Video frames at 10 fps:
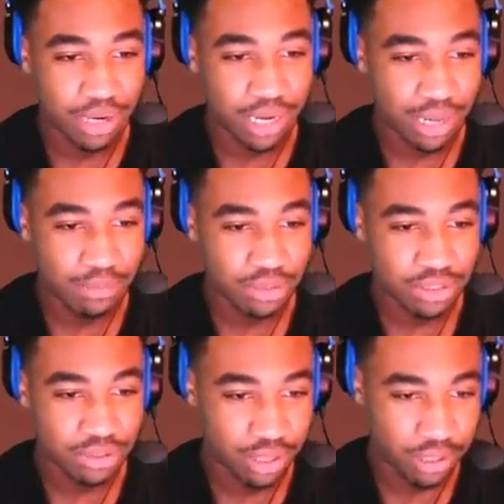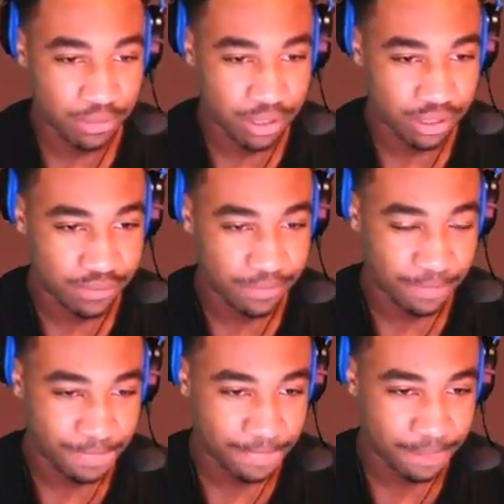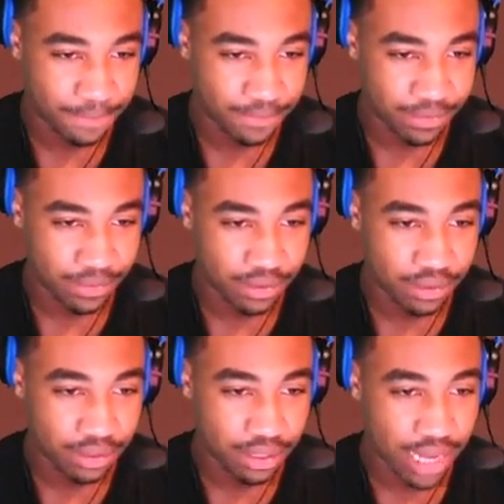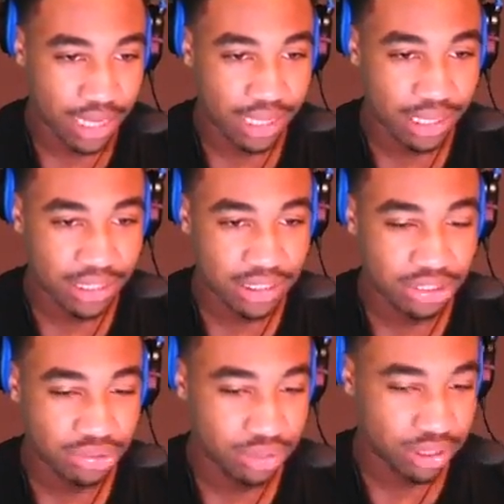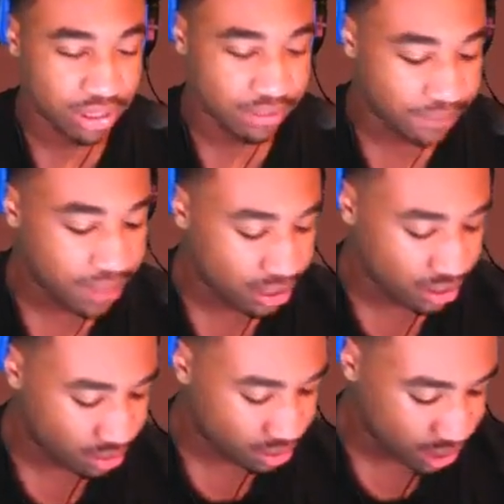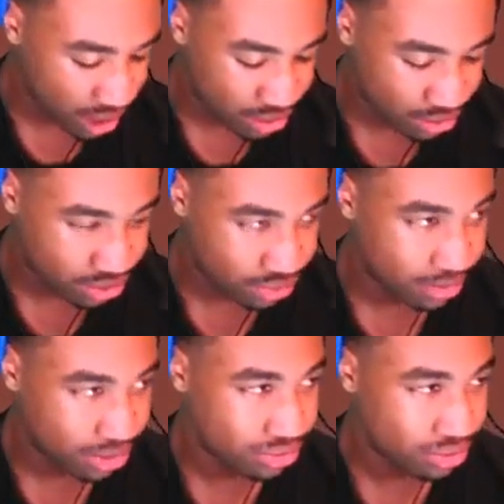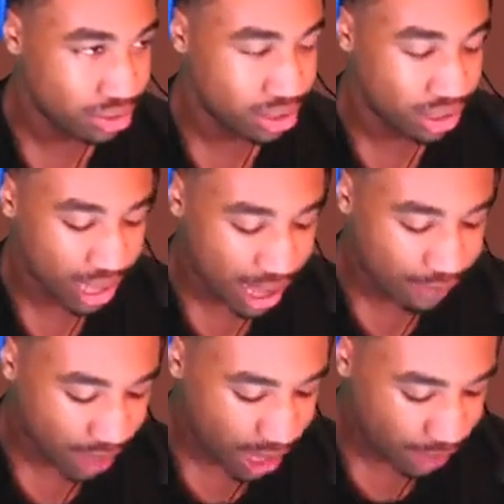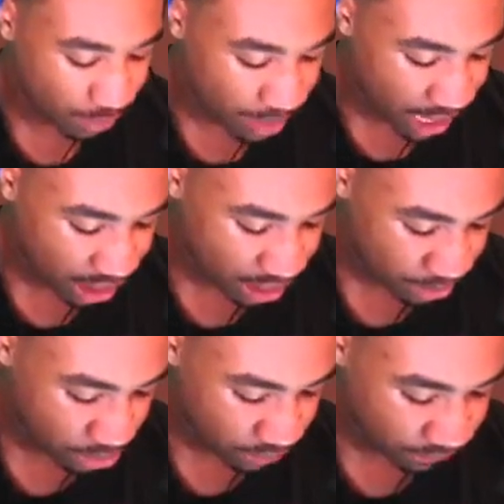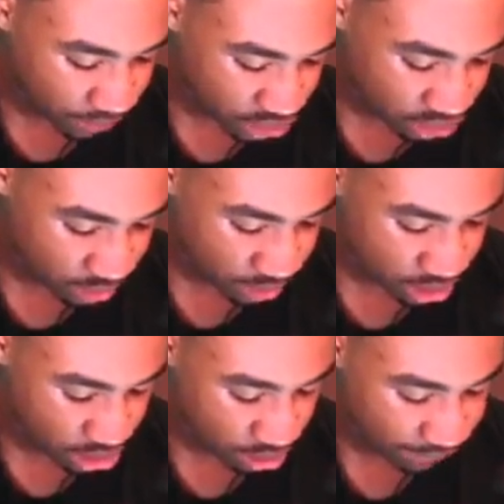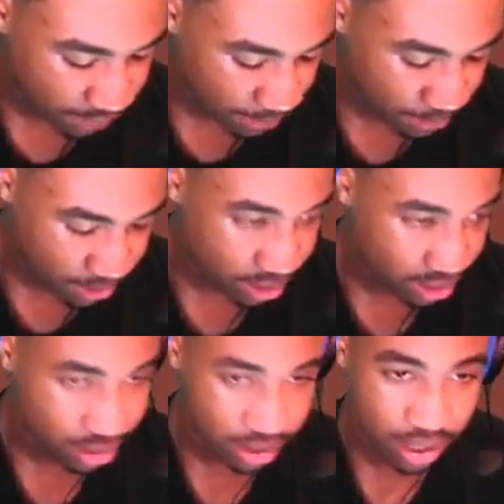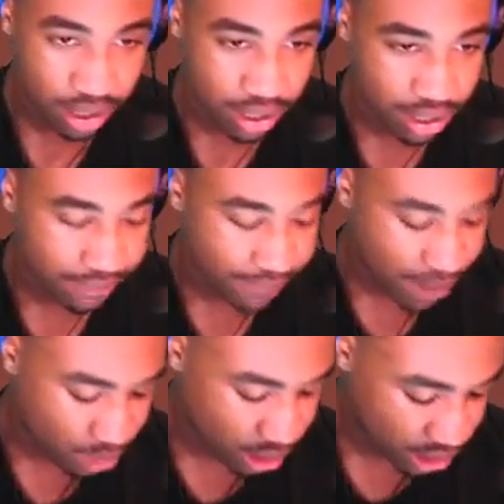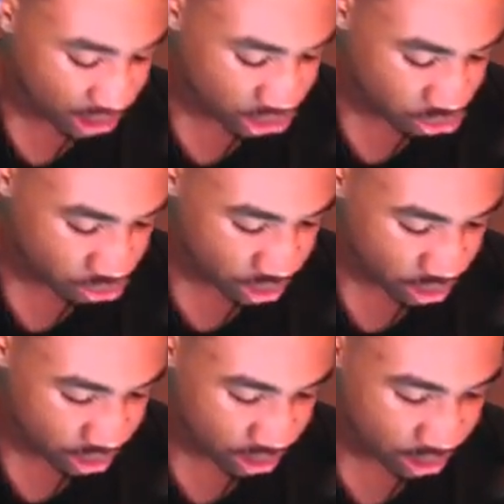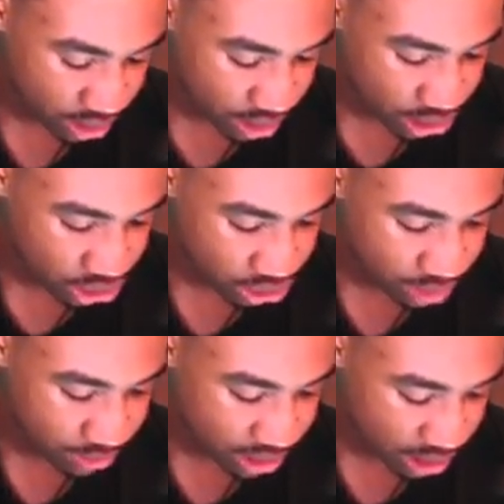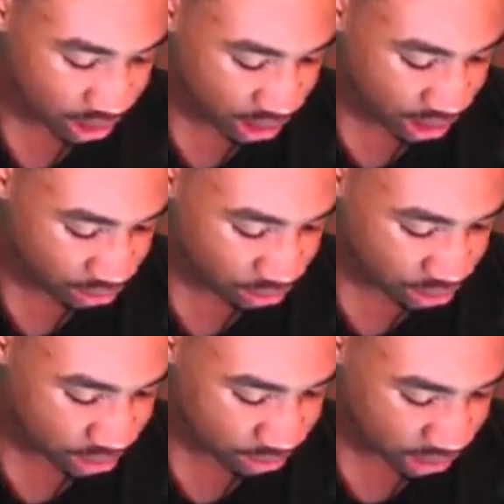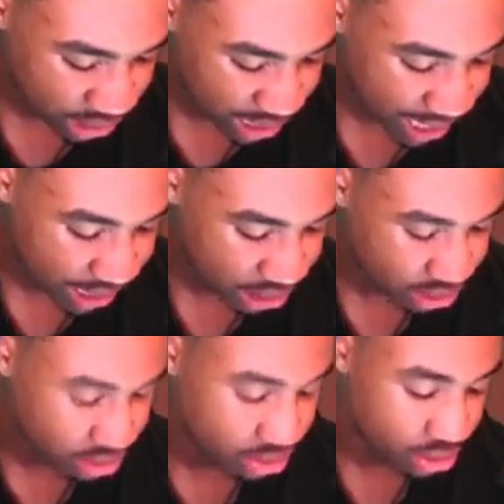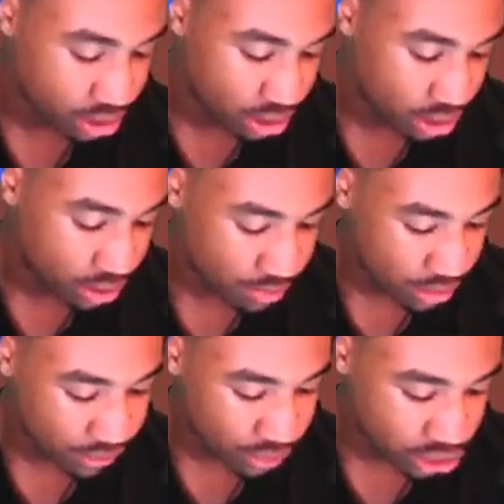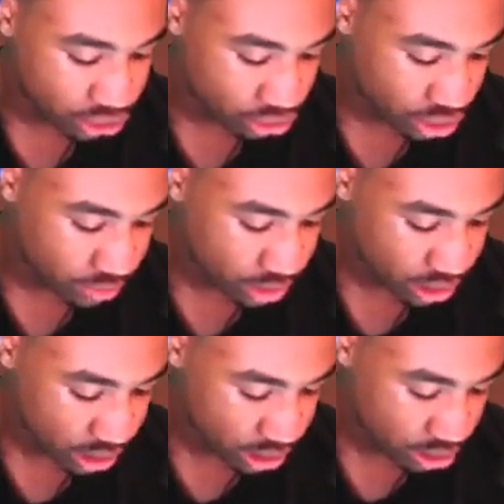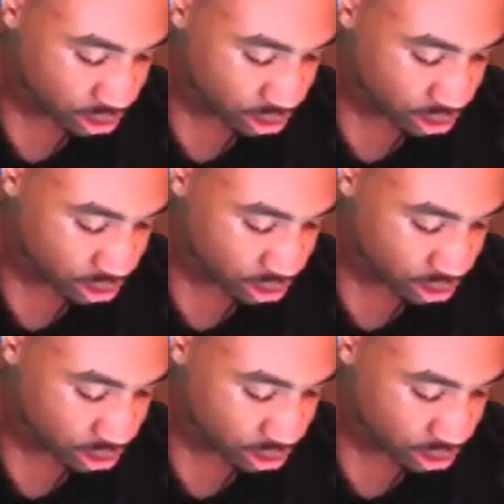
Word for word: music on here, bro. I can't listen to it cause if I don't know, bro. I have a bad computer for streaming, so if I want to listen to it, the stream is gonna hear some static shit. But if the stream just hears it,